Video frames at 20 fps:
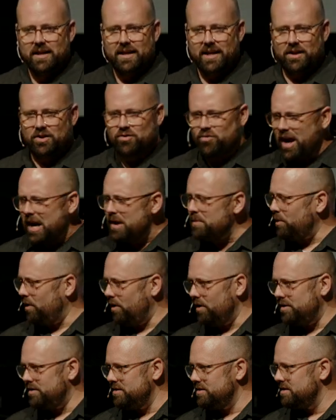Incredible.
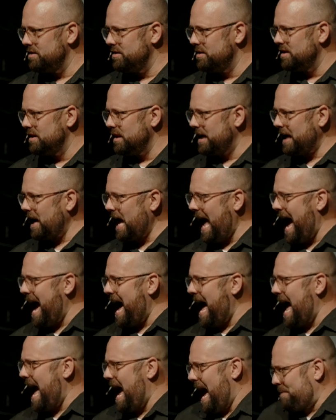
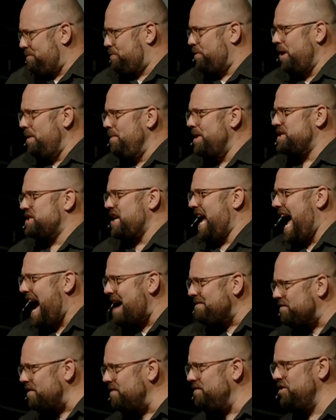pretty much
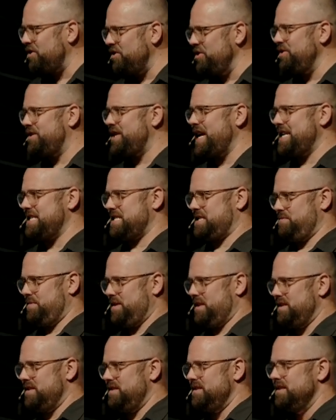half of your New Testament,
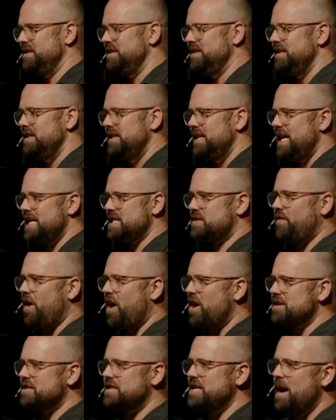as
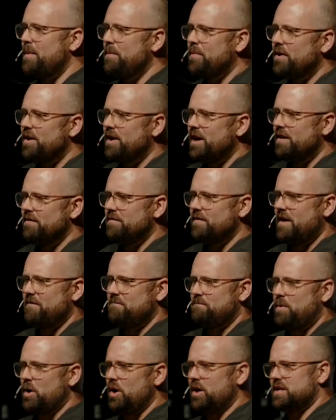far as number of,
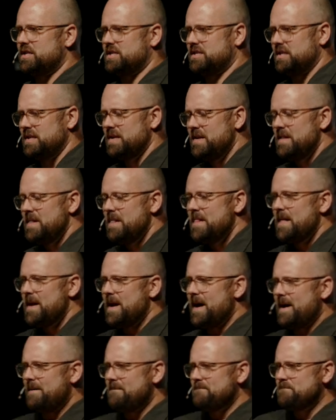of books
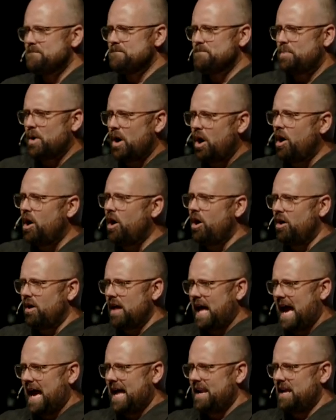uh, Paul
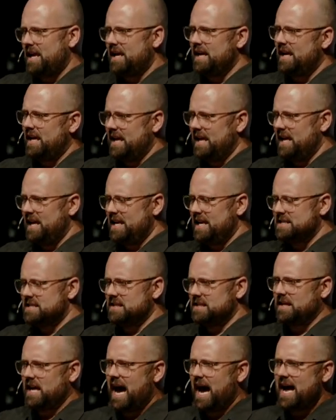had his
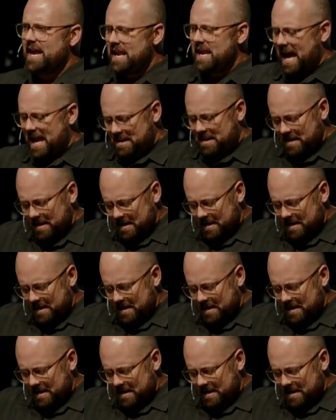God had